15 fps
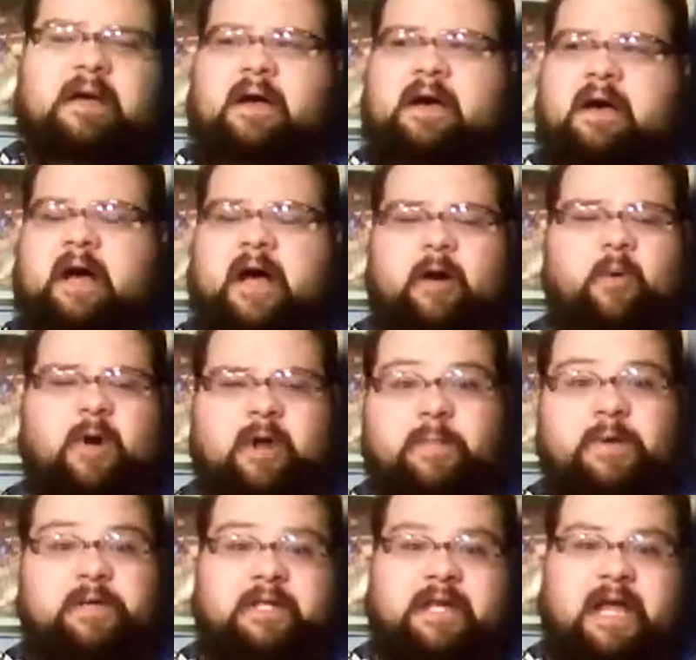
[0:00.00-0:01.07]
I want to
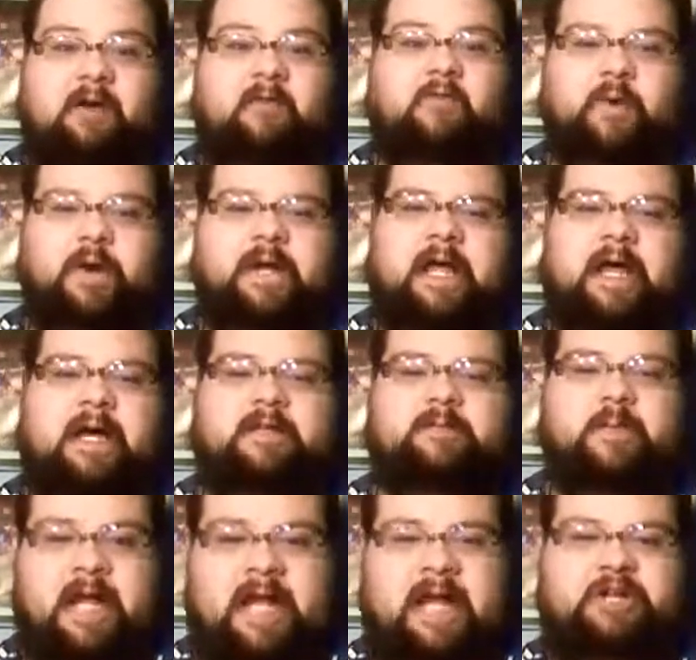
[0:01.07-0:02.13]
build an elf one next,
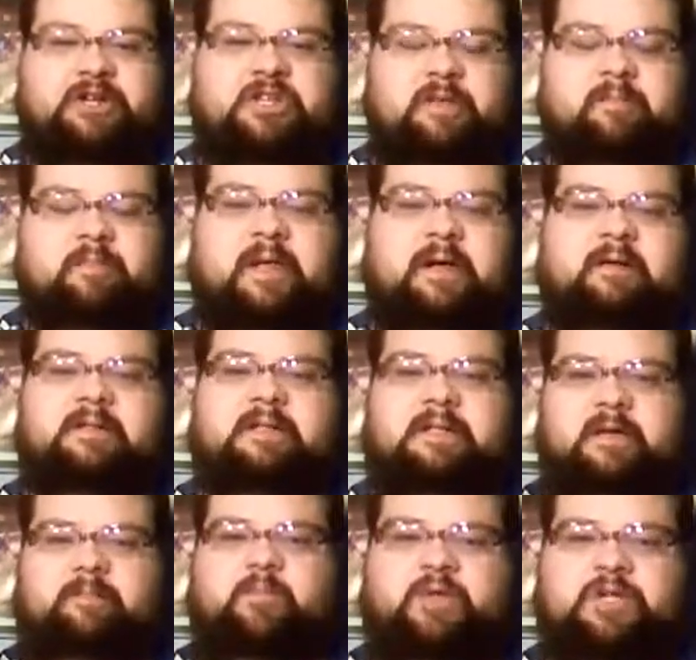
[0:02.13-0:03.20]
but I
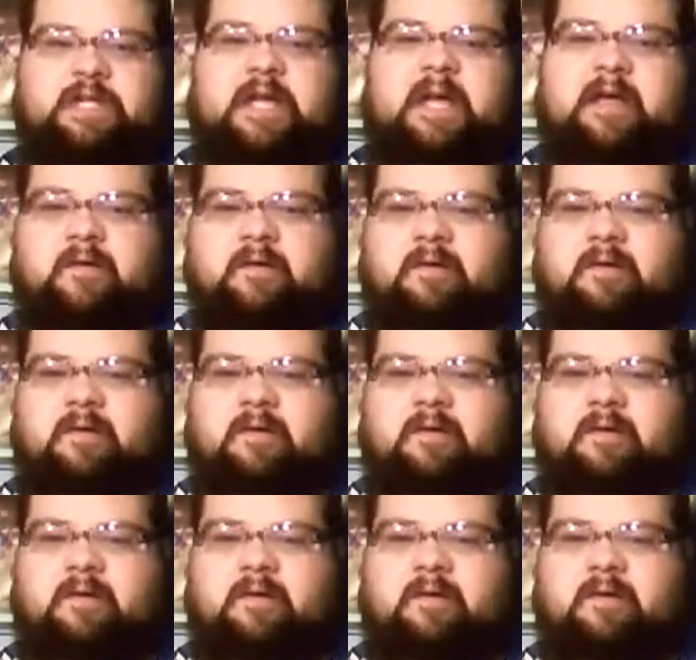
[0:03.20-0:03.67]
put together